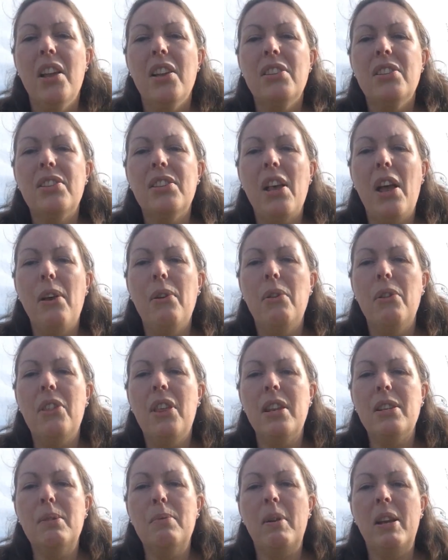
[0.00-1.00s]
So
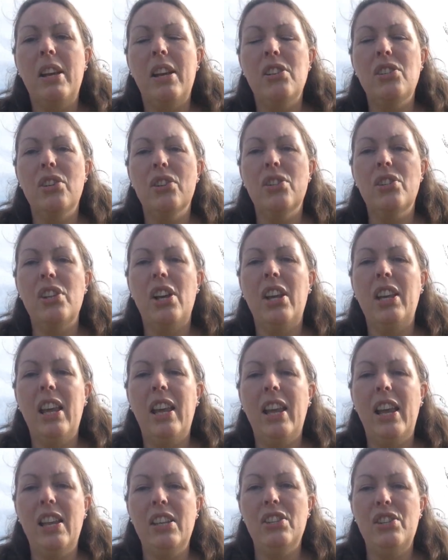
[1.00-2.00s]
this week, as you're
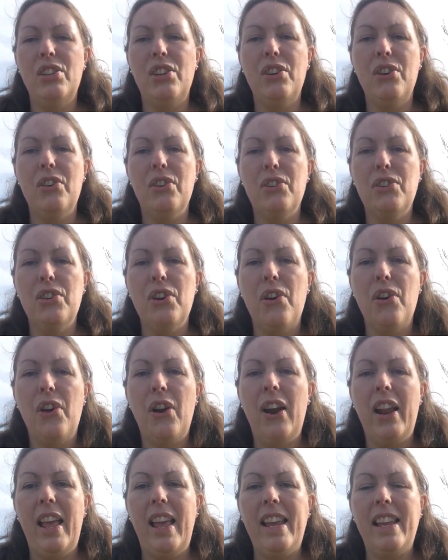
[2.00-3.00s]
tucking into your
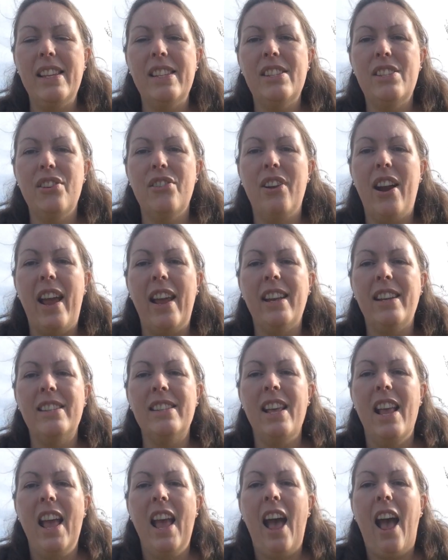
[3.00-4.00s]
chocolate Easter
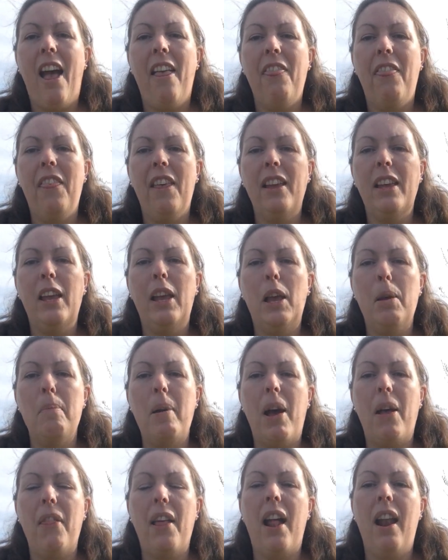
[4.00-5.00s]
eggs and thinking
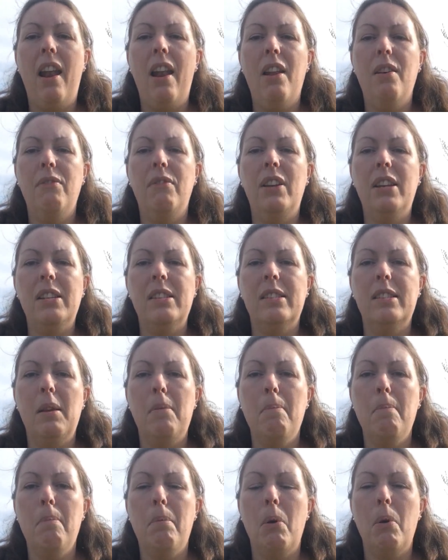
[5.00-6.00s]
about that lovely
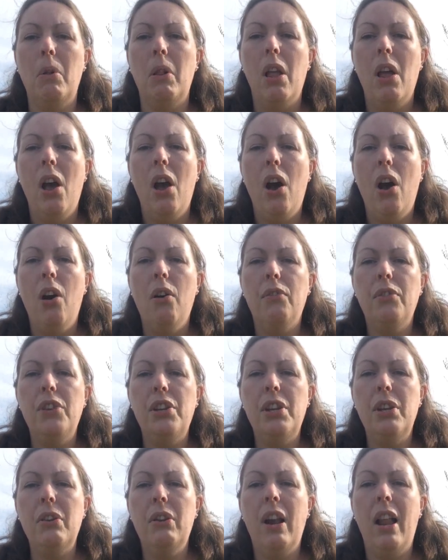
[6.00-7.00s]
symbol of
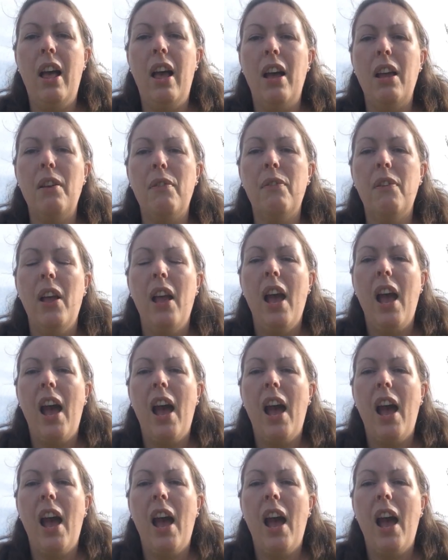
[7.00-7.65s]
new life,